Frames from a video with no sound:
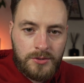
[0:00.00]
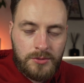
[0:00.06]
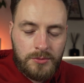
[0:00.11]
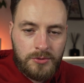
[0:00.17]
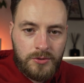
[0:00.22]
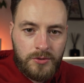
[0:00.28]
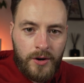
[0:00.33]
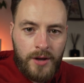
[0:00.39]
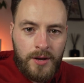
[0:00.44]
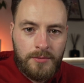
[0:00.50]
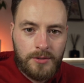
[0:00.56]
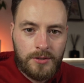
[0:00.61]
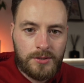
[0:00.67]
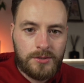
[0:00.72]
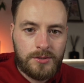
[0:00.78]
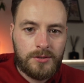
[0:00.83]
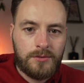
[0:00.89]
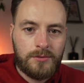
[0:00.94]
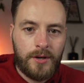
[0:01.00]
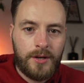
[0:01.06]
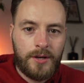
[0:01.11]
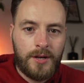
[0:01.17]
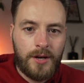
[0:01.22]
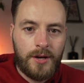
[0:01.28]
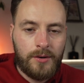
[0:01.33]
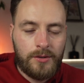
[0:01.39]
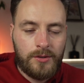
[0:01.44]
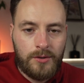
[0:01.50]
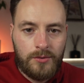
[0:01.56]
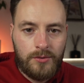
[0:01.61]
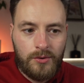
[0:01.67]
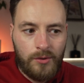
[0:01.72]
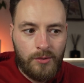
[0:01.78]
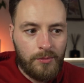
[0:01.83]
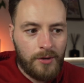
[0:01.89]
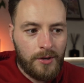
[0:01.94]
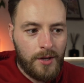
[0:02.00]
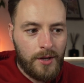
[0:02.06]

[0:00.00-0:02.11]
subscribers right now on YouTube.